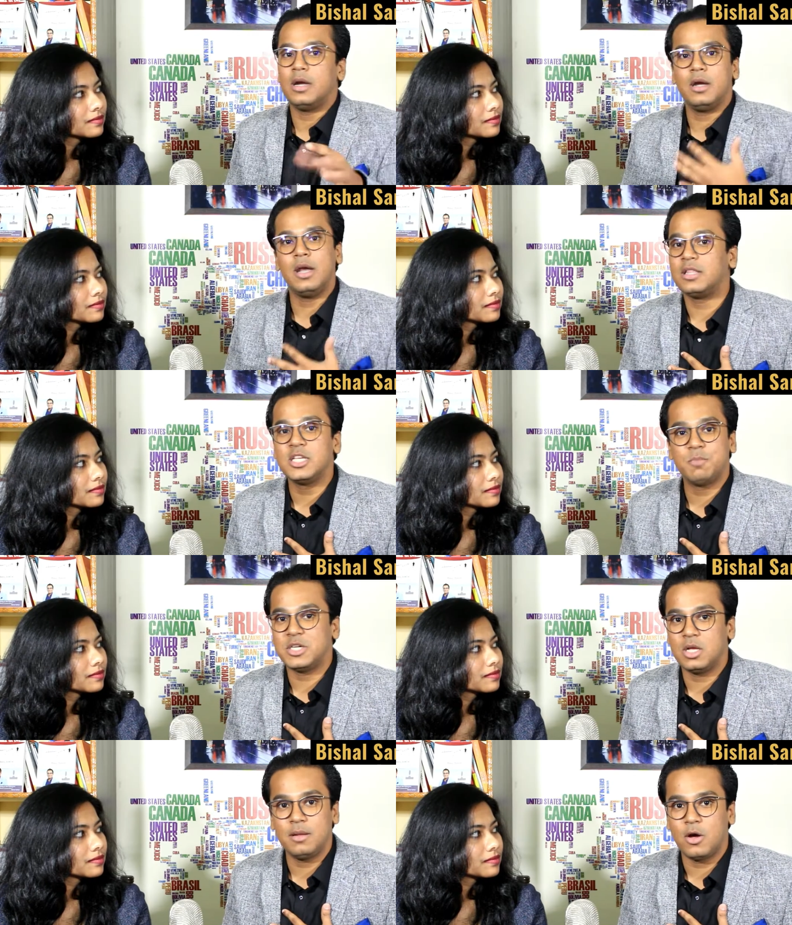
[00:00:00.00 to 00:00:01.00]
Speaker 1: nothing
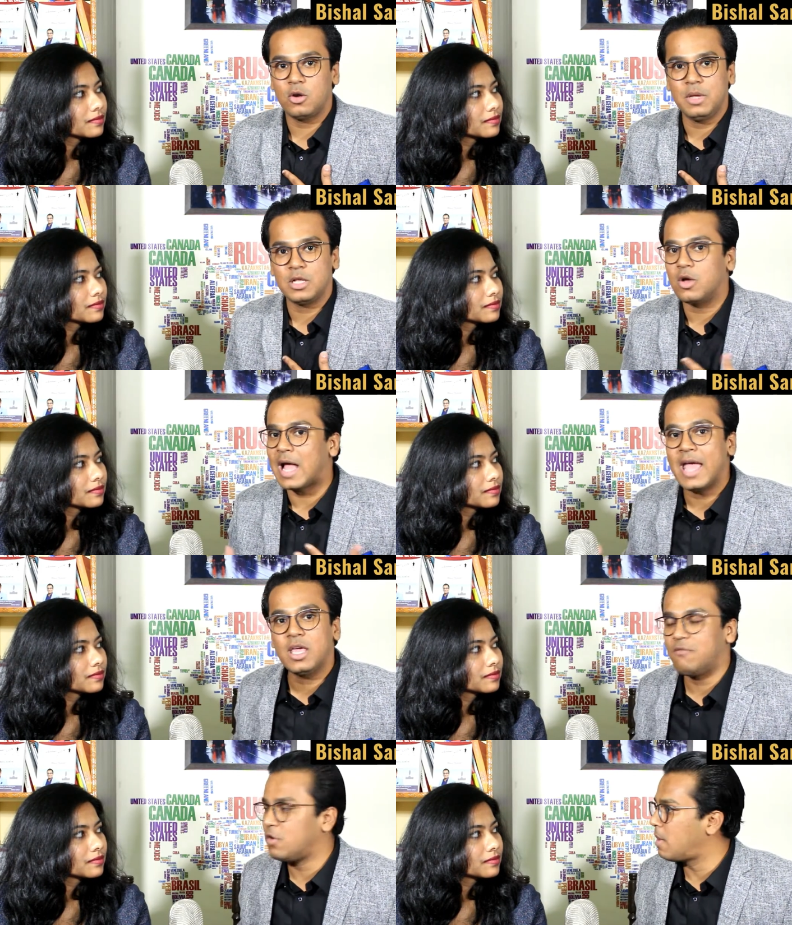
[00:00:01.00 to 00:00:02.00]
special about me. Look, I
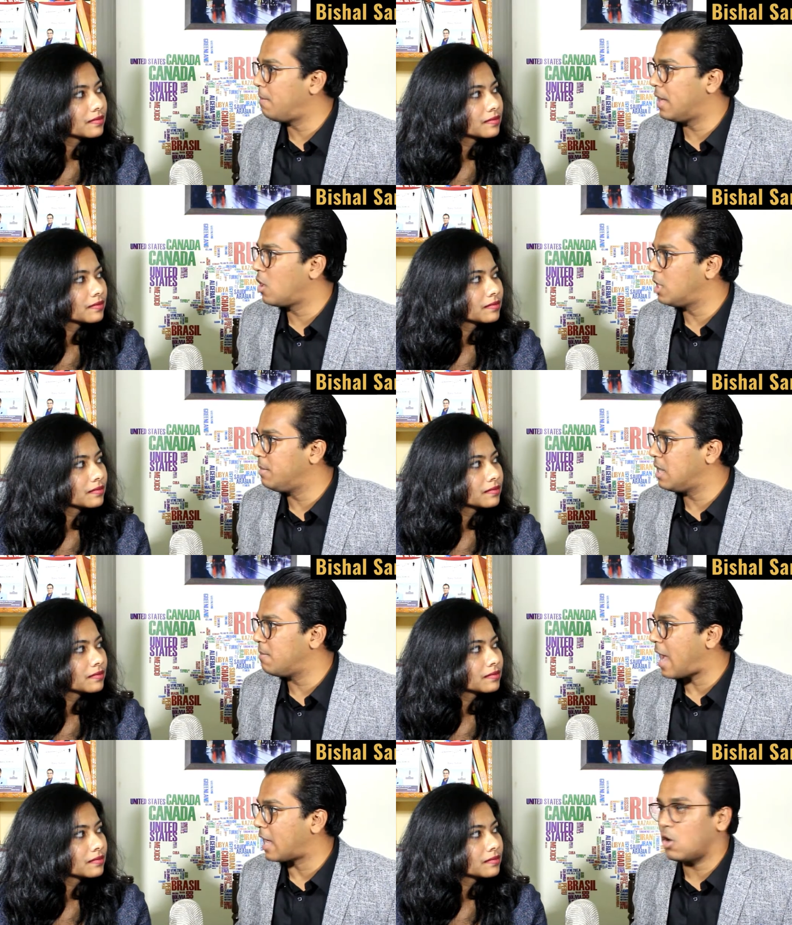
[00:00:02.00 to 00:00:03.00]
came from a Bengali medium
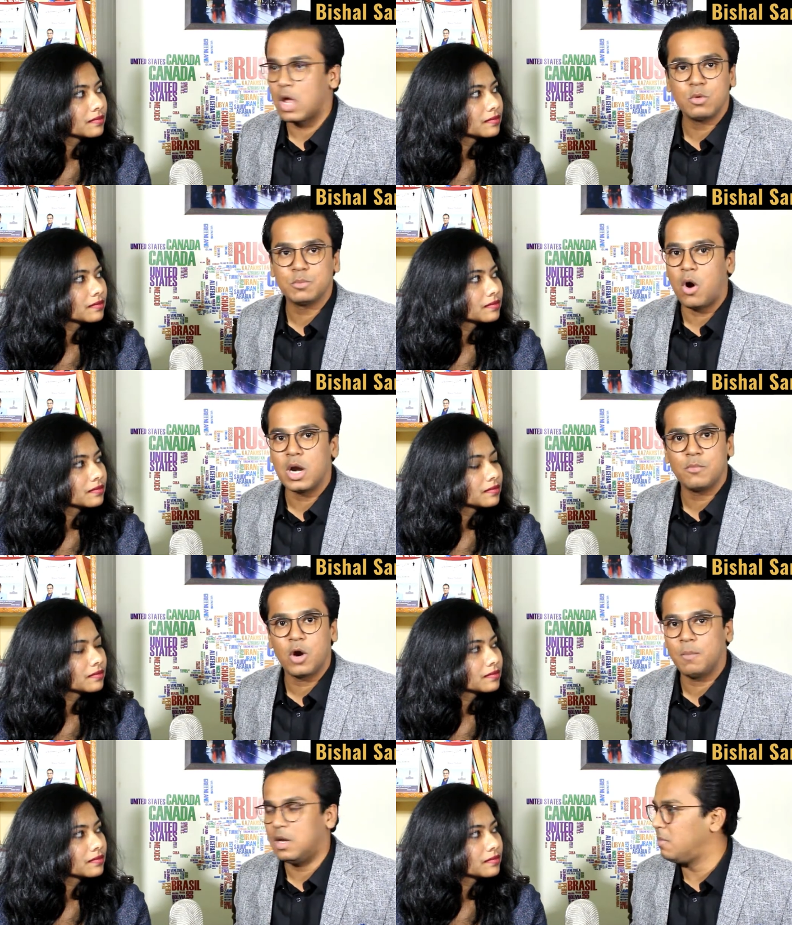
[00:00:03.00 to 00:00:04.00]
background. I was born and
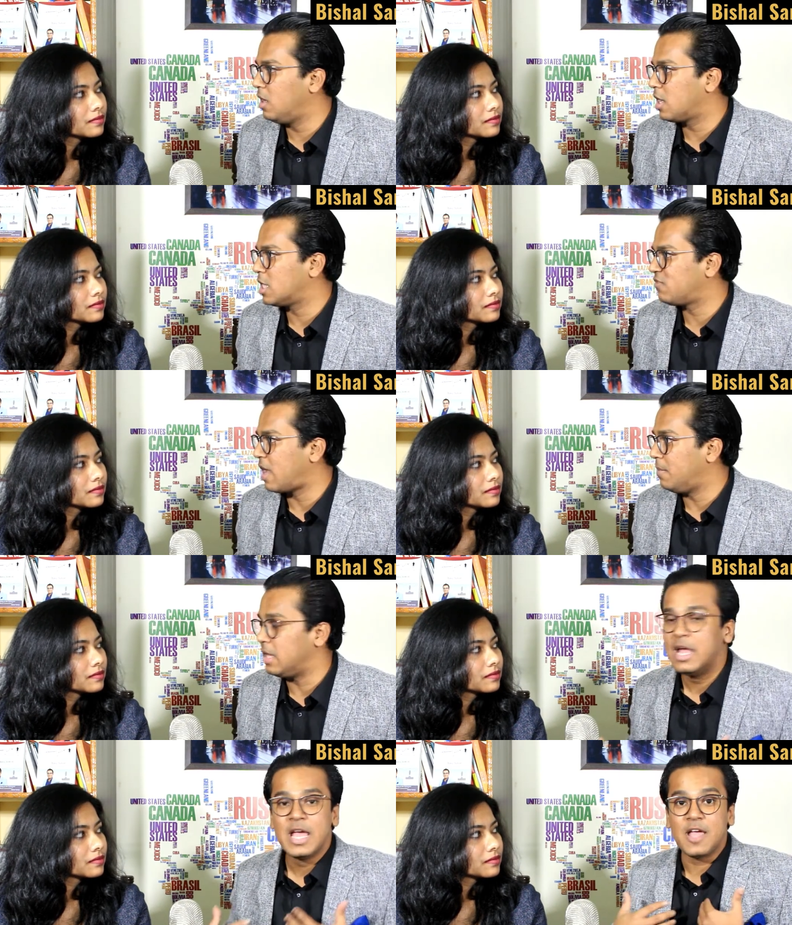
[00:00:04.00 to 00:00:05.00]
brought up in a middle class family.
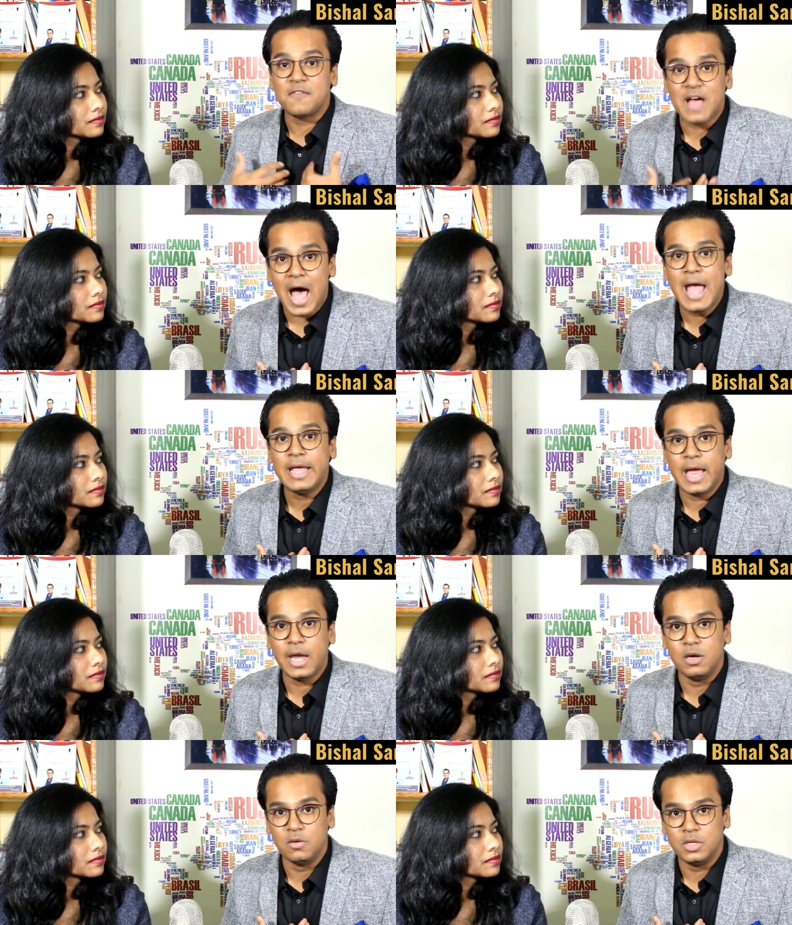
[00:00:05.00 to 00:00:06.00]
If I
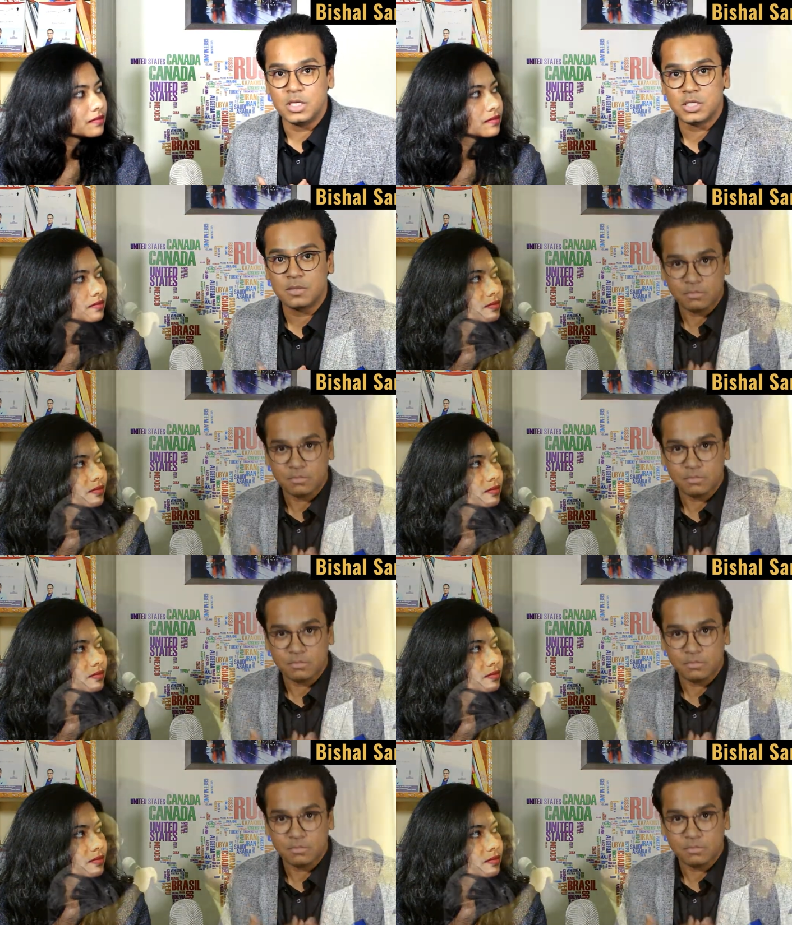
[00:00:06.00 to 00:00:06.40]
can do this,